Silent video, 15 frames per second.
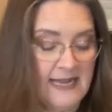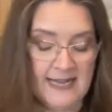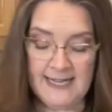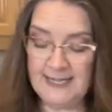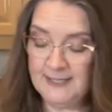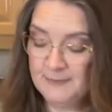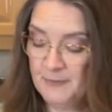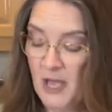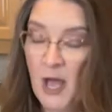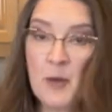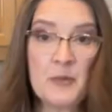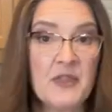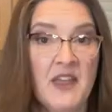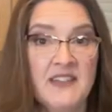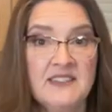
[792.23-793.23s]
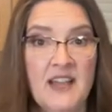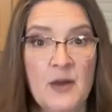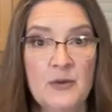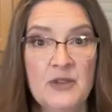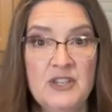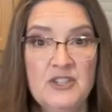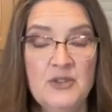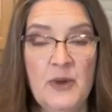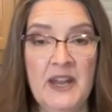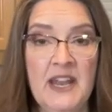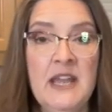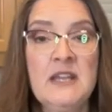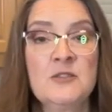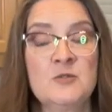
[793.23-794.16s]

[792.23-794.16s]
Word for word: Um, that's how we do it.